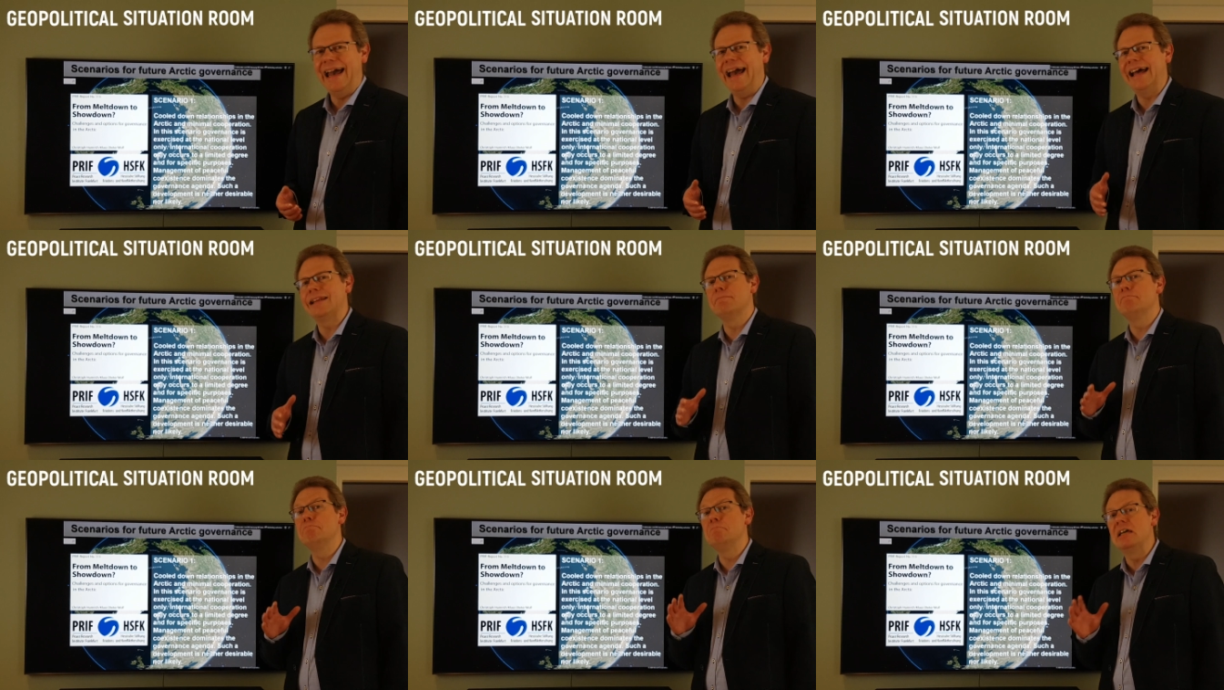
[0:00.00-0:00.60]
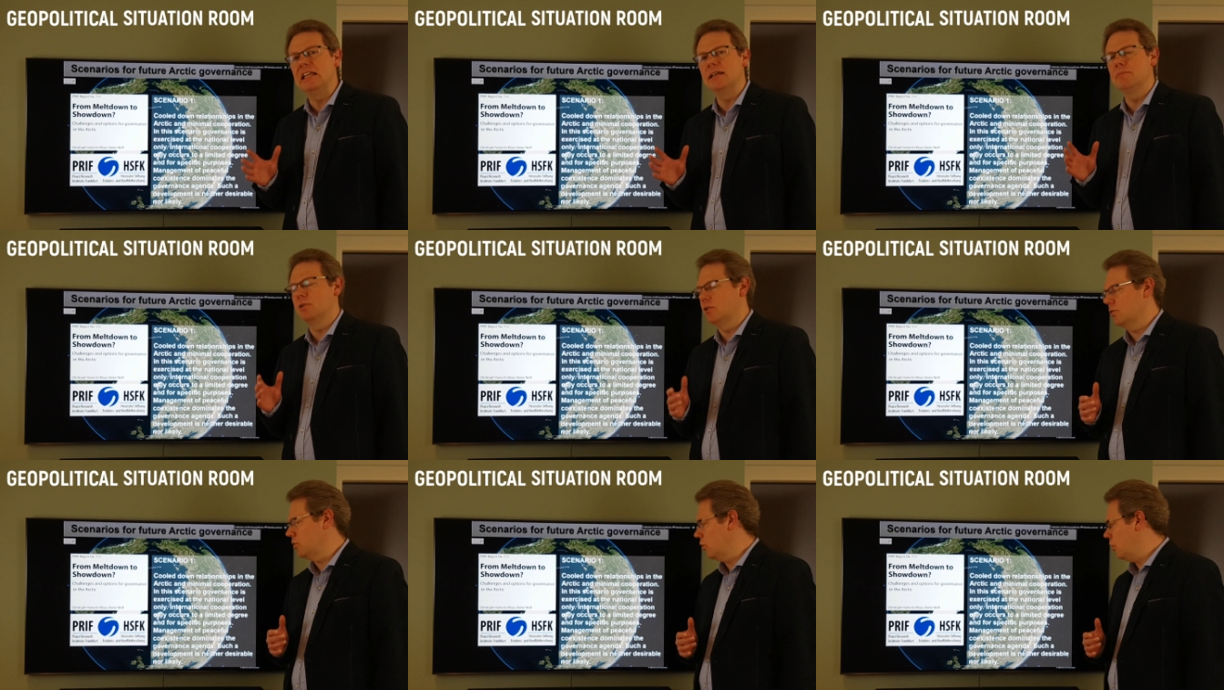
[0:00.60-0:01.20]
and
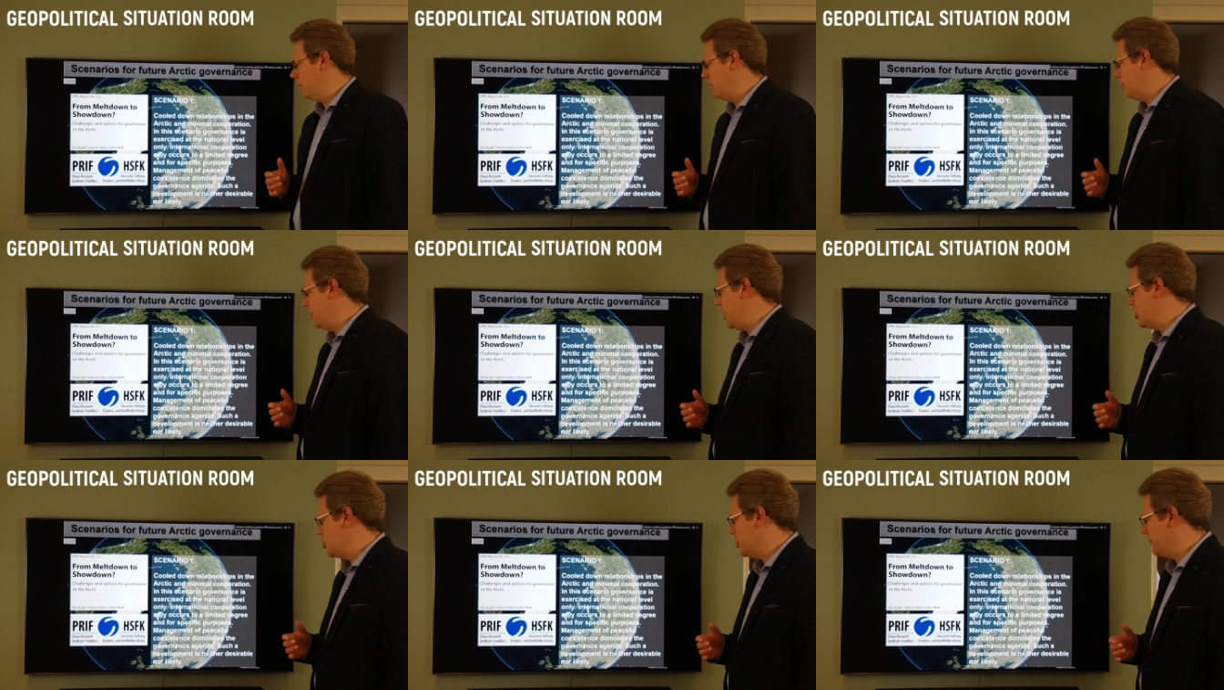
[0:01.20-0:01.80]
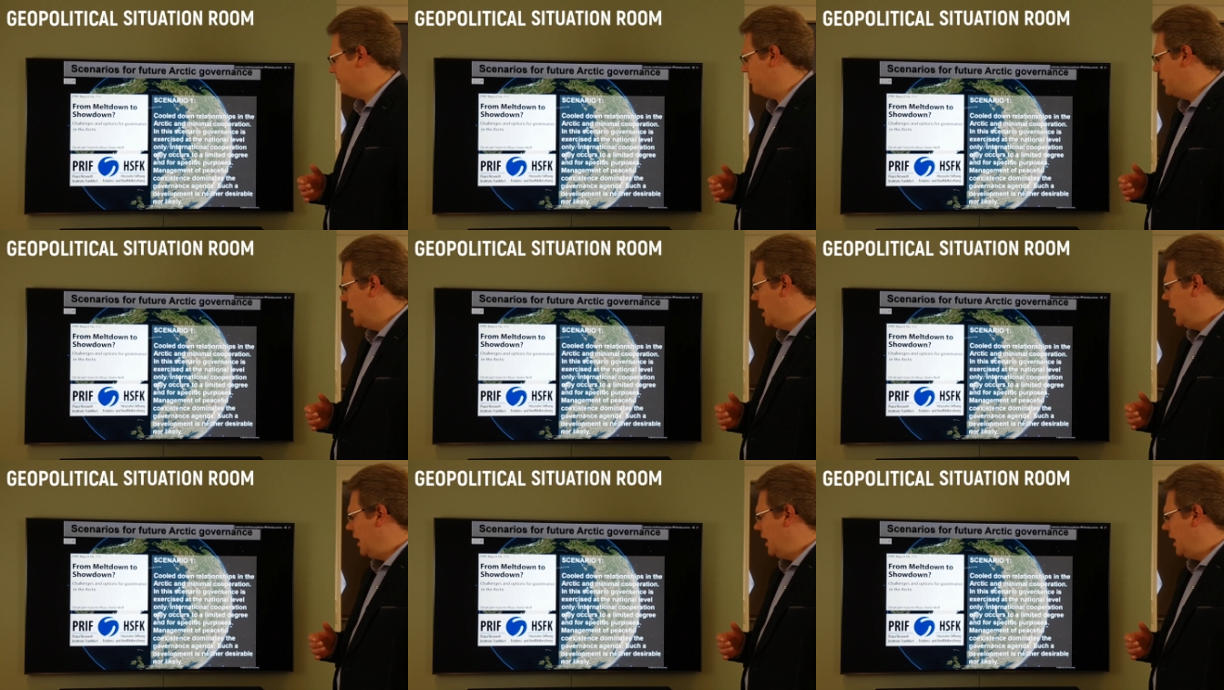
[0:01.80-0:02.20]
minimal cooperation.